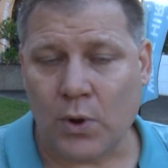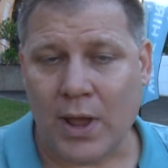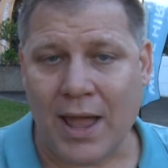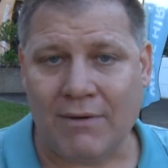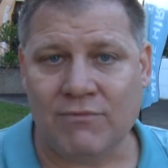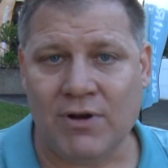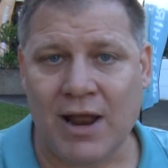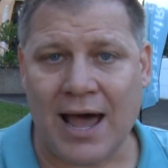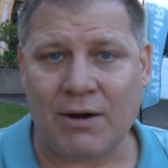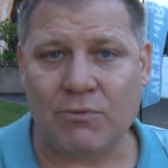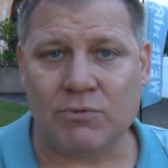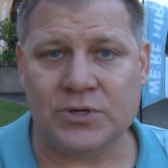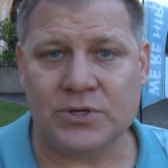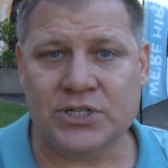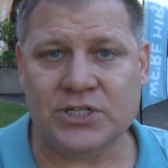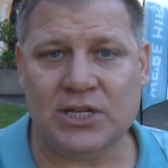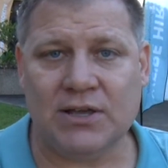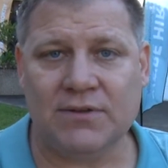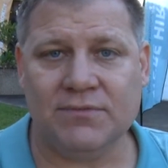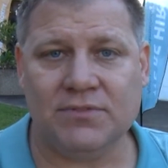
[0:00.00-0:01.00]
We have not
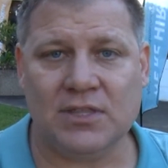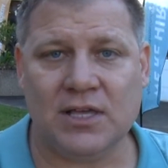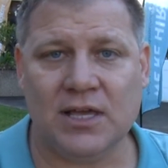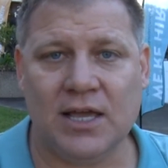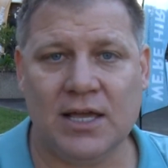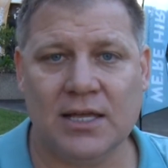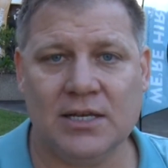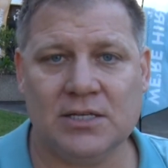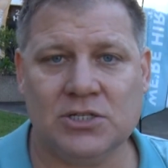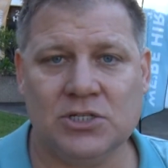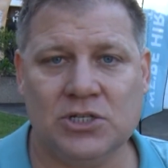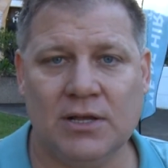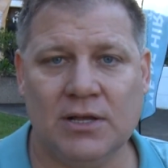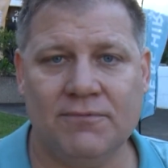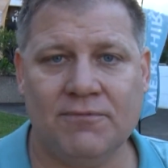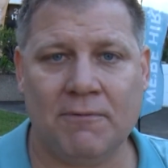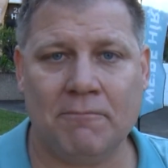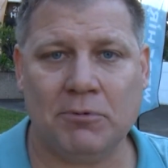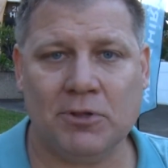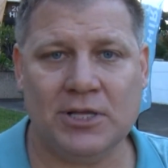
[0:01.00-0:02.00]
received the
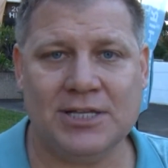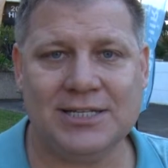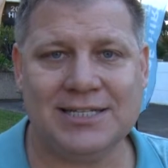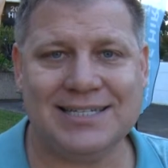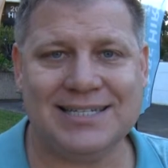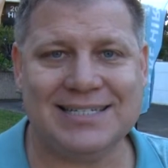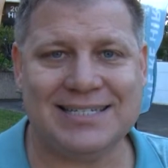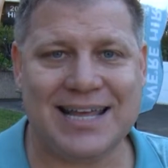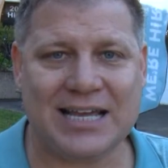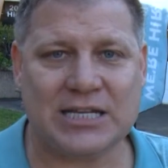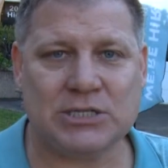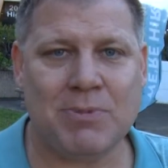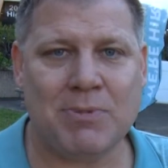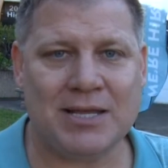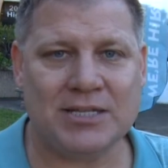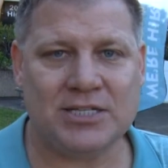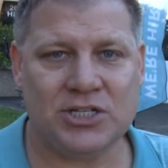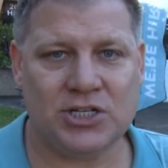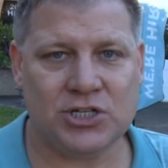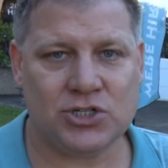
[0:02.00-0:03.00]
chief of police's text
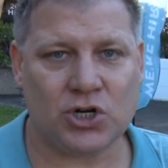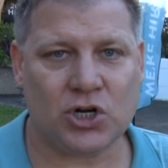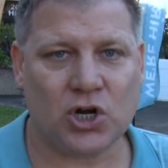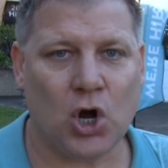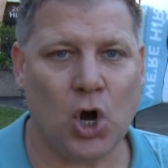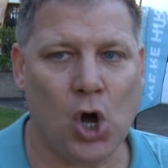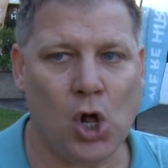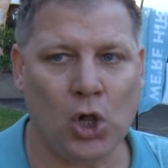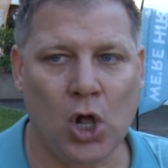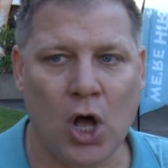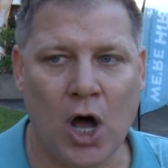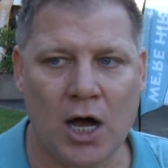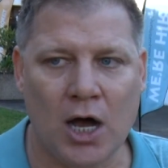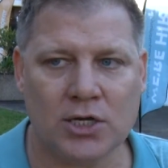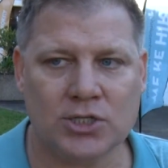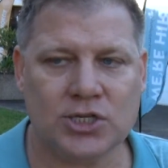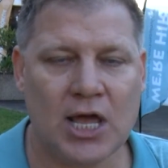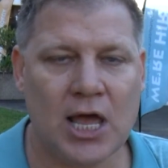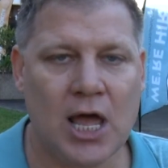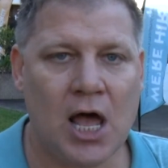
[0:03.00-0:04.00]
messages or call
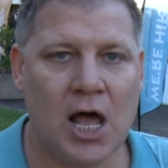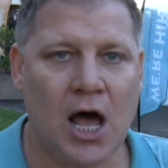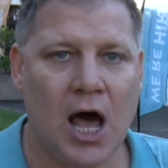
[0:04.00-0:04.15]
logs